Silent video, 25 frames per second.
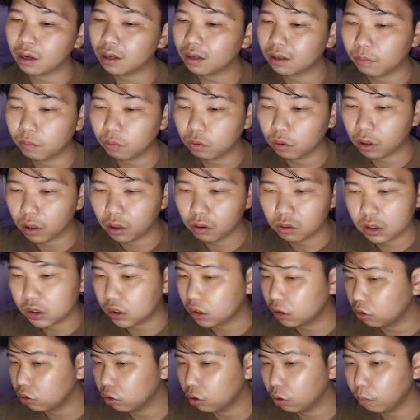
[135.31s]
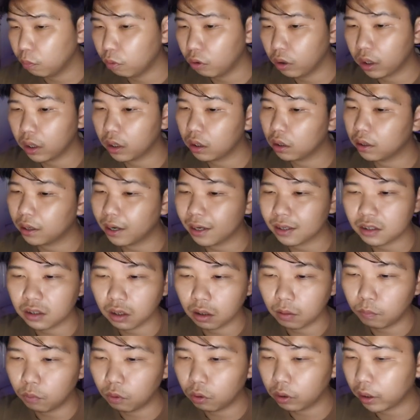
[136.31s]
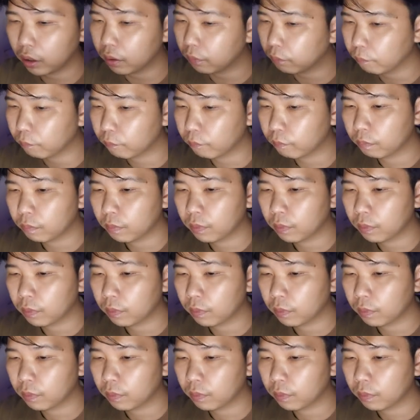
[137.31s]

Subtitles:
get a booking, or schedule a booking, cancel a booking.